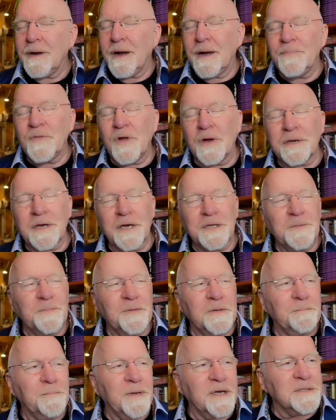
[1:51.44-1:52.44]
I'm not going to
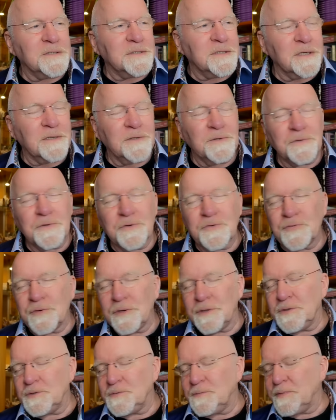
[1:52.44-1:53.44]
be basic or
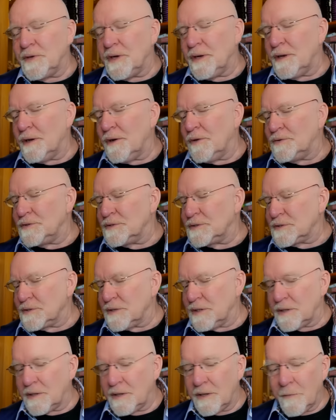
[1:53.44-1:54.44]
crude, but
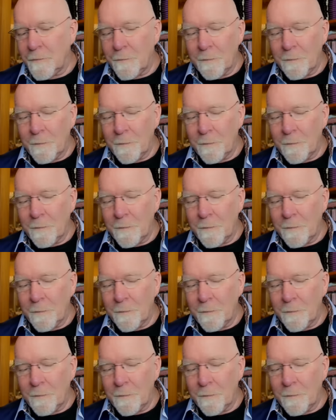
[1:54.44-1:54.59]
honestly,